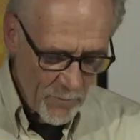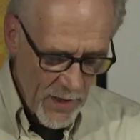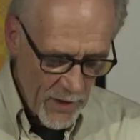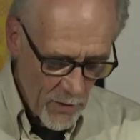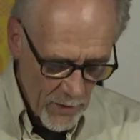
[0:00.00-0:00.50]
of
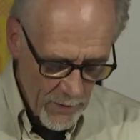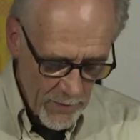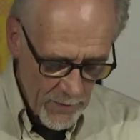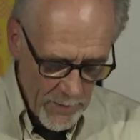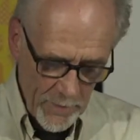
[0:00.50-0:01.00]
my heart,
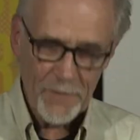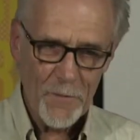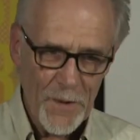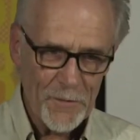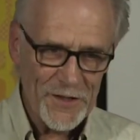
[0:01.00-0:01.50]
and
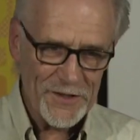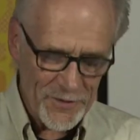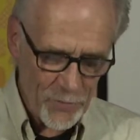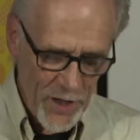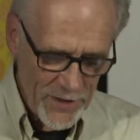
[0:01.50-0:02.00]
remember this
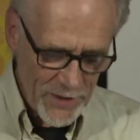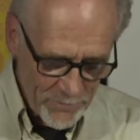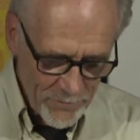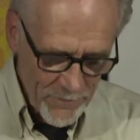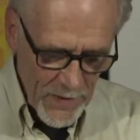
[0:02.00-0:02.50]
is
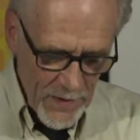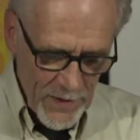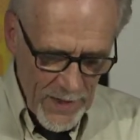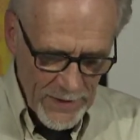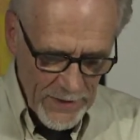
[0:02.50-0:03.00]
Brandon,
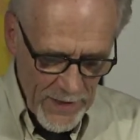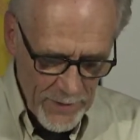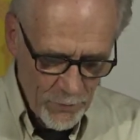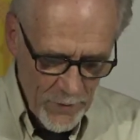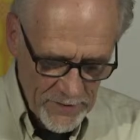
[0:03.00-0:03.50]
I
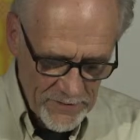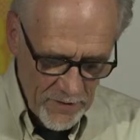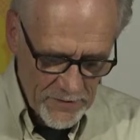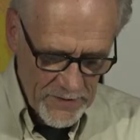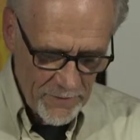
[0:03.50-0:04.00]
cannot praise
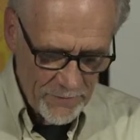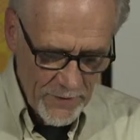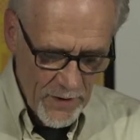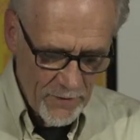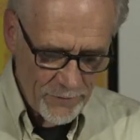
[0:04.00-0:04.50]
our staff
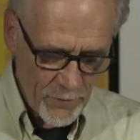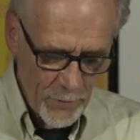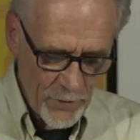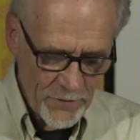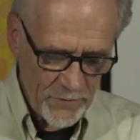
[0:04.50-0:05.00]
enough for
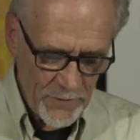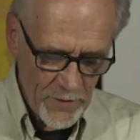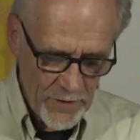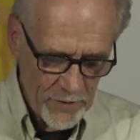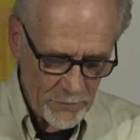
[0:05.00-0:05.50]

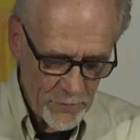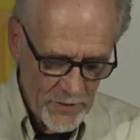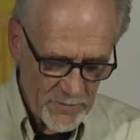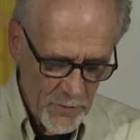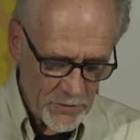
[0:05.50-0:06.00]
persevering through
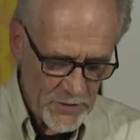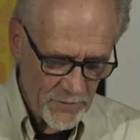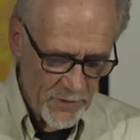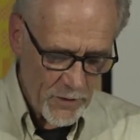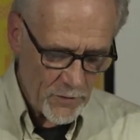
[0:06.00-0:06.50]
this most
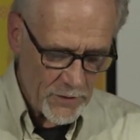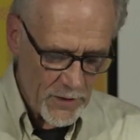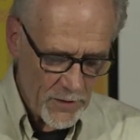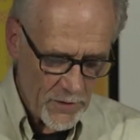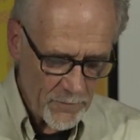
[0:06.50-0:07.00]
difficult
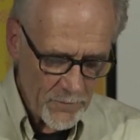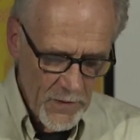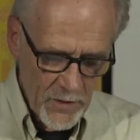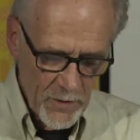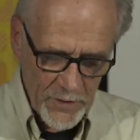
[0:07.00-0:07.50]
year.
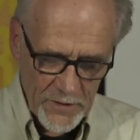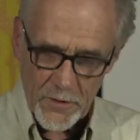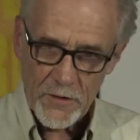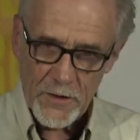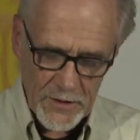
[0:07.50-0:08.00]
We
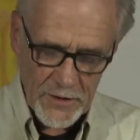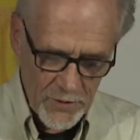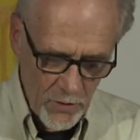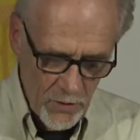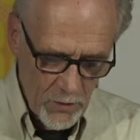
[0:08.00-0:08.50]
certainly did
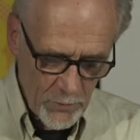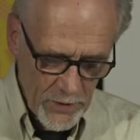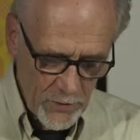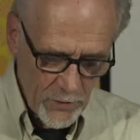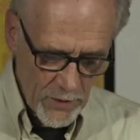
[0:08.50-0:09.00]
all we
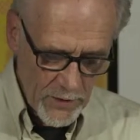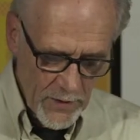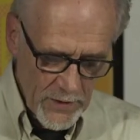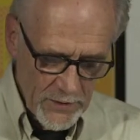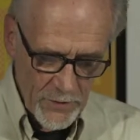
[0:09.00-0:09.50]
could
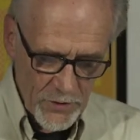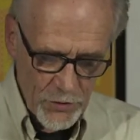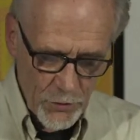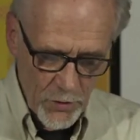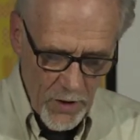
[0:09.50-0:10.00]
to
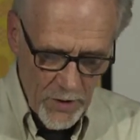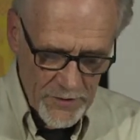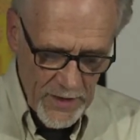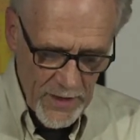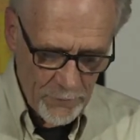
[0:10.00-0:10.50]
ensure our
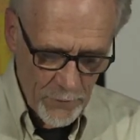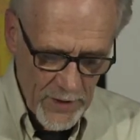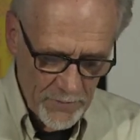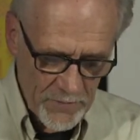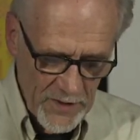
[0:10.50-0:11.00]
staff were
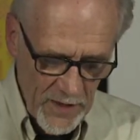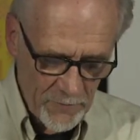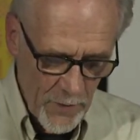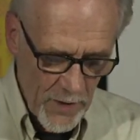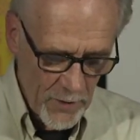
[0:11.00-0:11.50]
kept
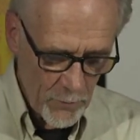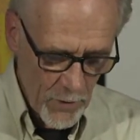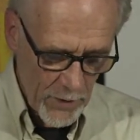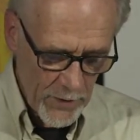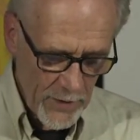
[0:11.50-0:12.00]
safe while at
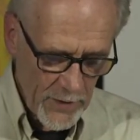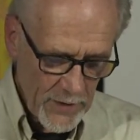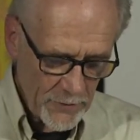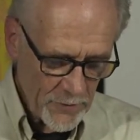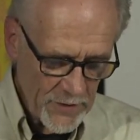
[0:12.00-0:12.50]
work.
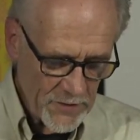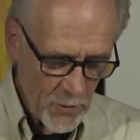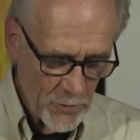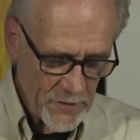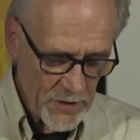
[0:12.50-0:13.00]

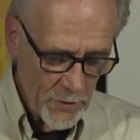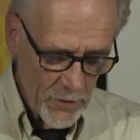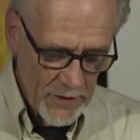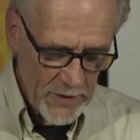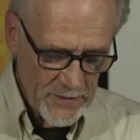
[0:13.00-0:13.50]
GreenStar was the
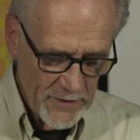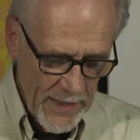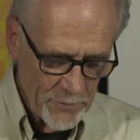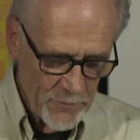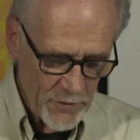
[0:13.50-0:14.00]
earliest
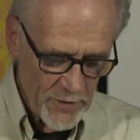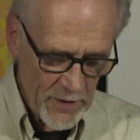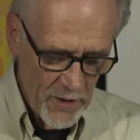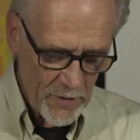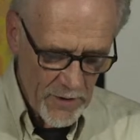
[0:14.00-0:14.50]
adapter
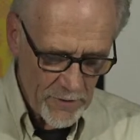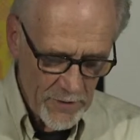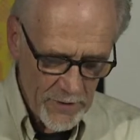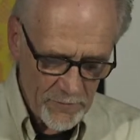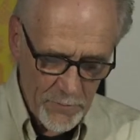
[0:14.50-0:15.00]
in our
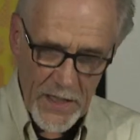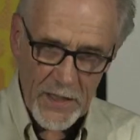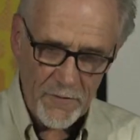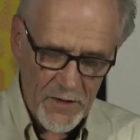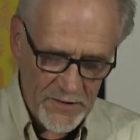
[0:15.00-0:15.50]
area of
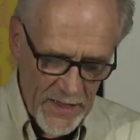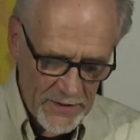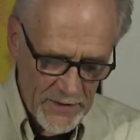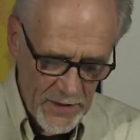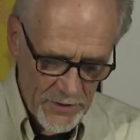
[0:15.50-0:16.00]
many of the
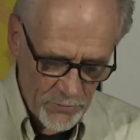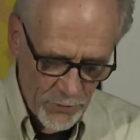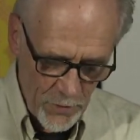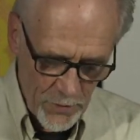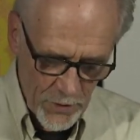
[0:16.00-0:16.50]
sanitation
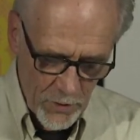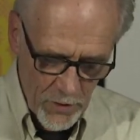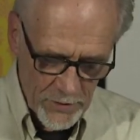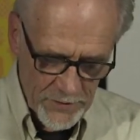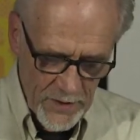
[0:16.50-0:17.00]

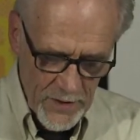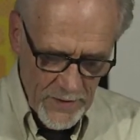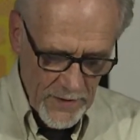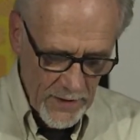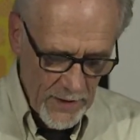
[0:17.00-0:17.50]
protocols
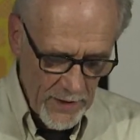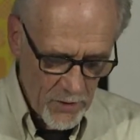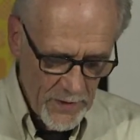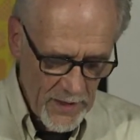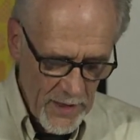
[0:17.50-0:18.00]
that
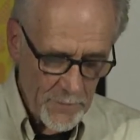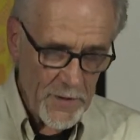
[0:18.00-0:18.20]
later became